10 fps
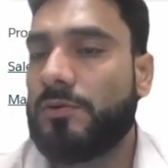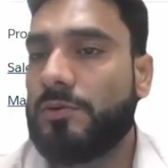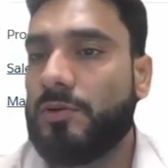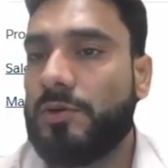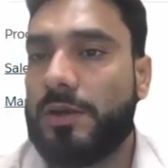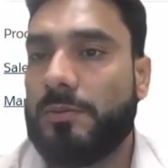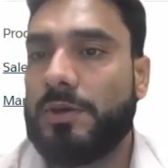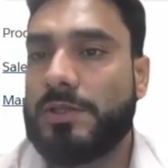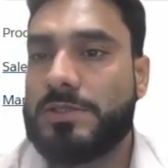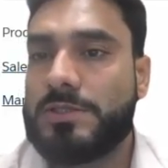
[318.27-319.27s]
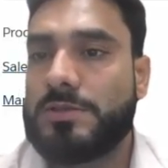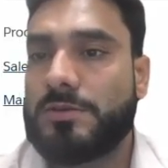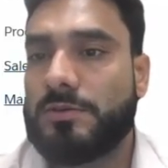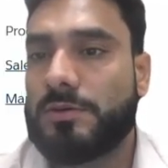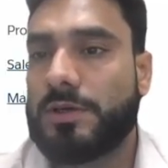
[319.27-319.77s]
to your image.
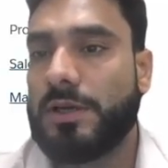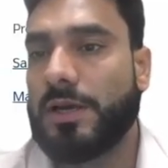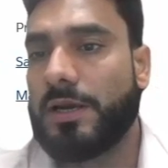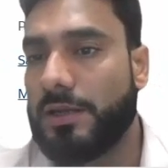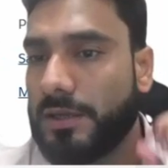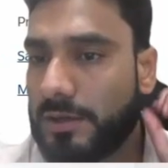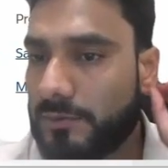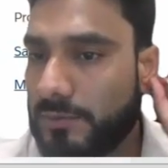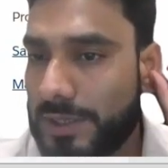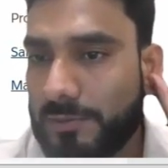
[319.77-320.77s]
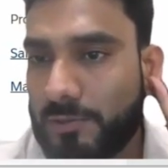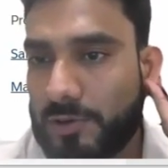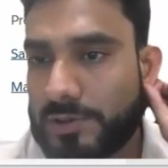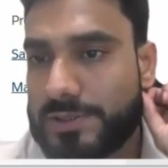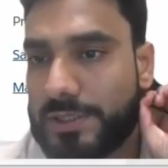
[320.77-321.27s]
Okay. And here we have
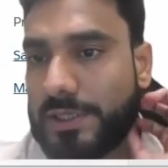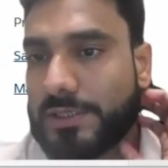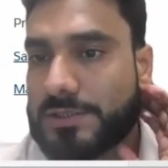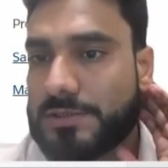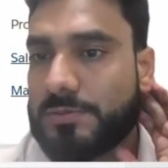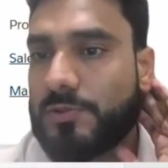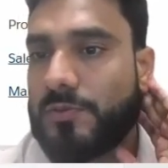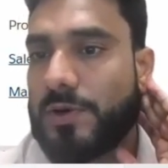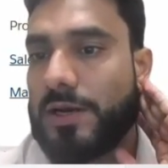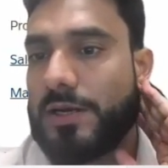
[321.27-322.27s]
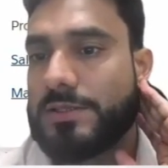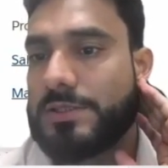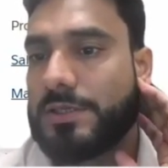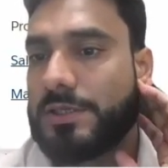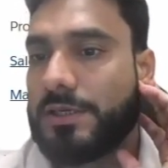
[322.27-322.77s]
all settings, profile
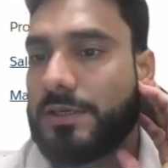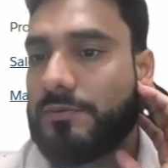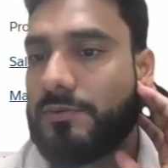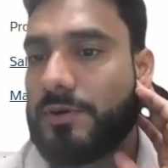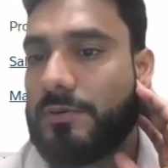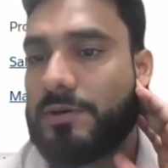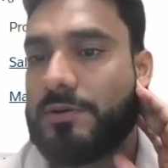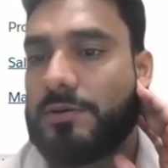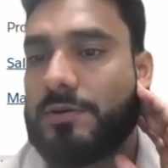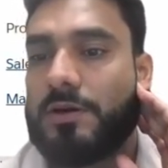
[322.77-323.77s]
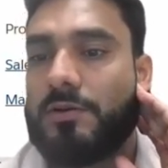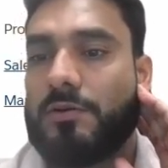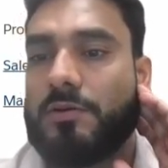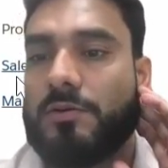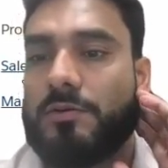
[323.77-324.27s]
setting, favorite, and
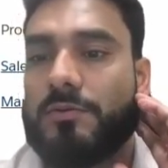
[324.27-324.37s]
all.